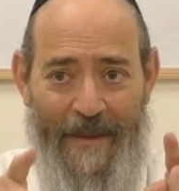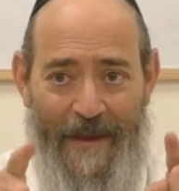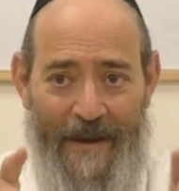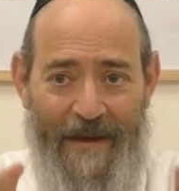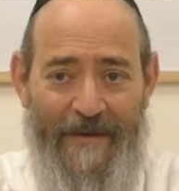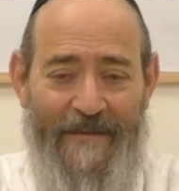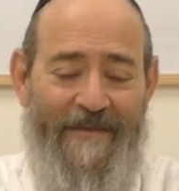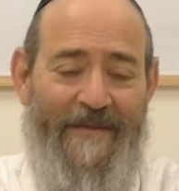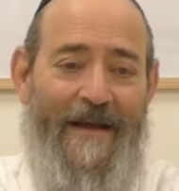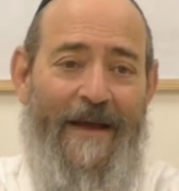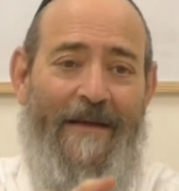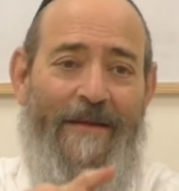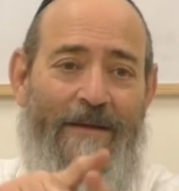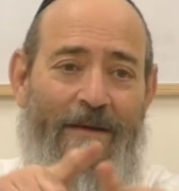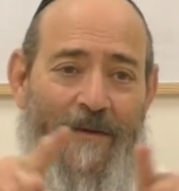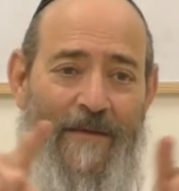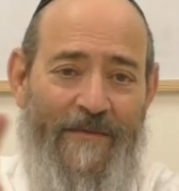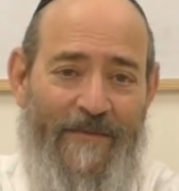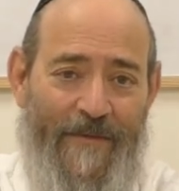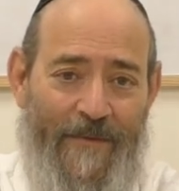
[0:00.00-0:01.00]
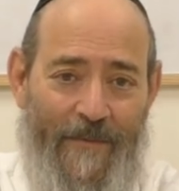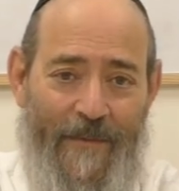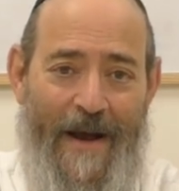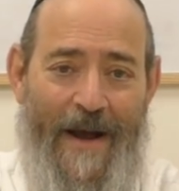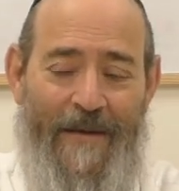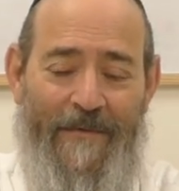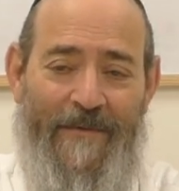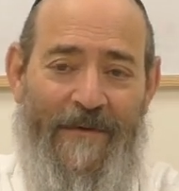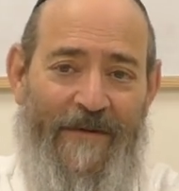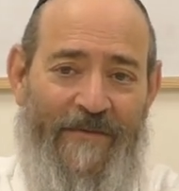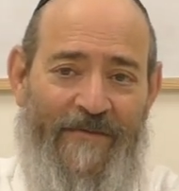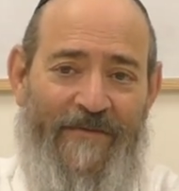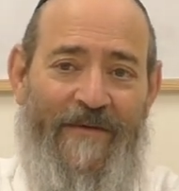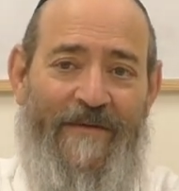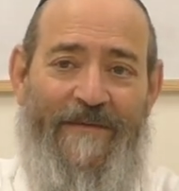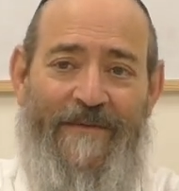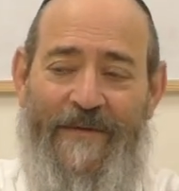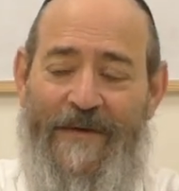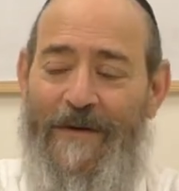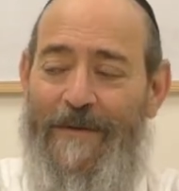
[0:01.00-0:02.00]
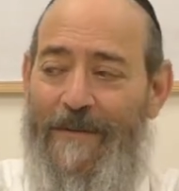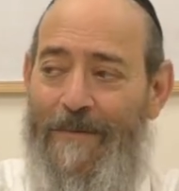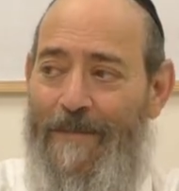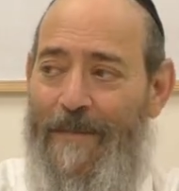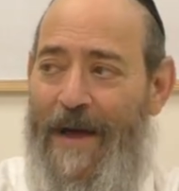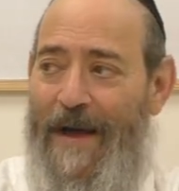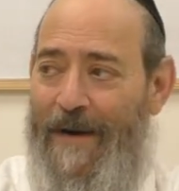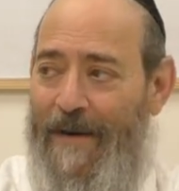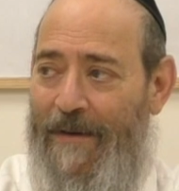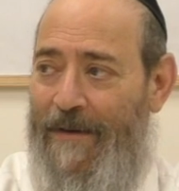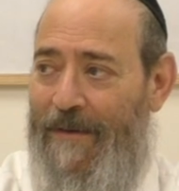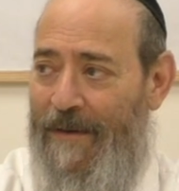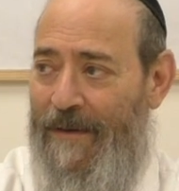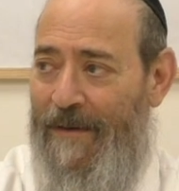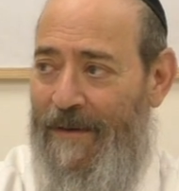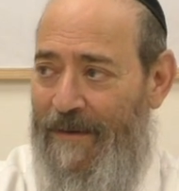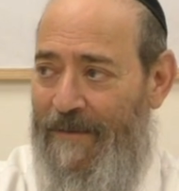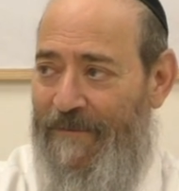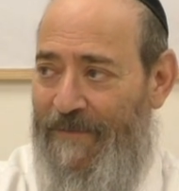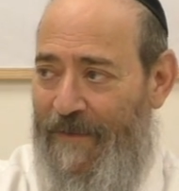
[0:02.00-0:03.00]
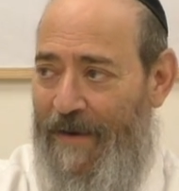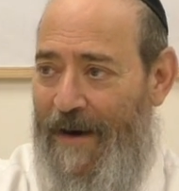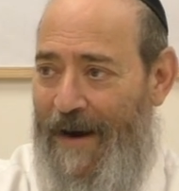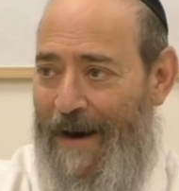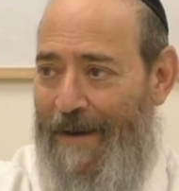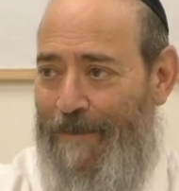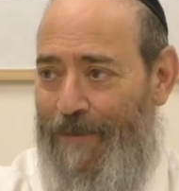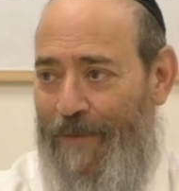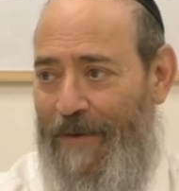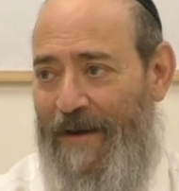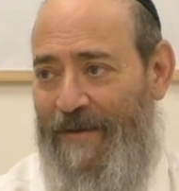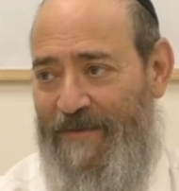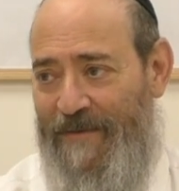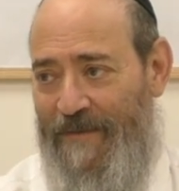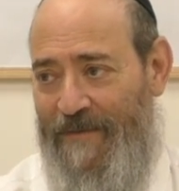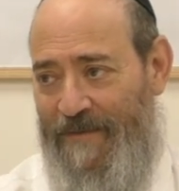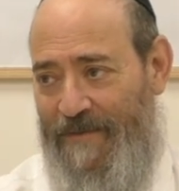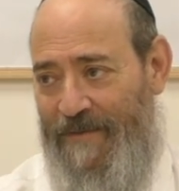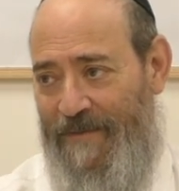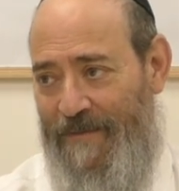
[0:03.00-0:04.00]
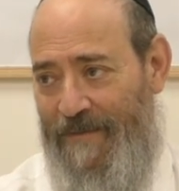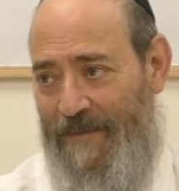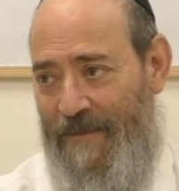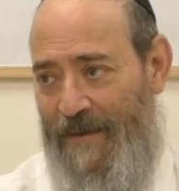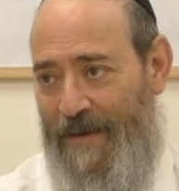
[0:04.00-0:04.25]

is that those around us should feel better for our presence.